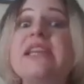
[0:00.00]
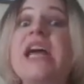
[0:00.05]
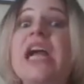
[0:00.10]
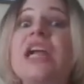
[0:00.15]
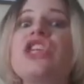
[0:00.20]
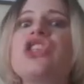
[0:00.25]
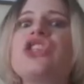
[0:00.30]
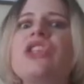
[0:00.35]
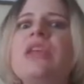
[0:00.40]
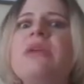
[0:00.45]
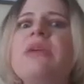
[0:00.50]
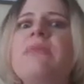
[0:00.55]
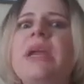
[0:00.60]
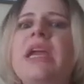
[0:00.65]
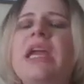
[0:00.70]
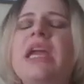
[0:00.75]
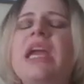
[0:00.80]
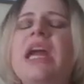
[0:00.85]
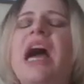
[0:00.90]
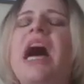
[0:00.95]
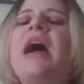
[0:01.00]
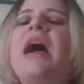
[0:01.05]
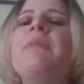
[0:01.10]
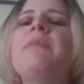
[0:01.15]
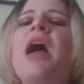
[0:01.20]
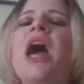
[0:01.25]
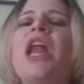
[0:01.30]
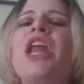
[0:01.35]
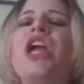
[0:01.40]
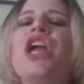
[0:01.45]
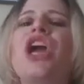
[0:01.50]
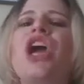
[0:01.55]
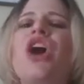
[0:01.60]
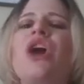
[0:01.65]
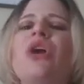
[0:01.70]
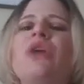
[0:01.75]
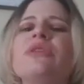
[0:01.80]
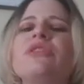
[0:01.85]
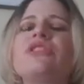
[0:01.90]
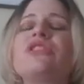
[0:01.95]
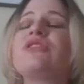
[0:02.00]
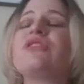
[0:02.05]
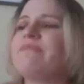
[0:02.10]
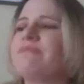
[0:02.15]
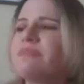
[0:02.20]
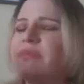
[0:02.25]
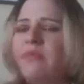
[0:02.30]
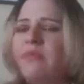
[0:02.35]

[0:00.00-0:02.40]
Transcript: actually me? I'm not a ghost.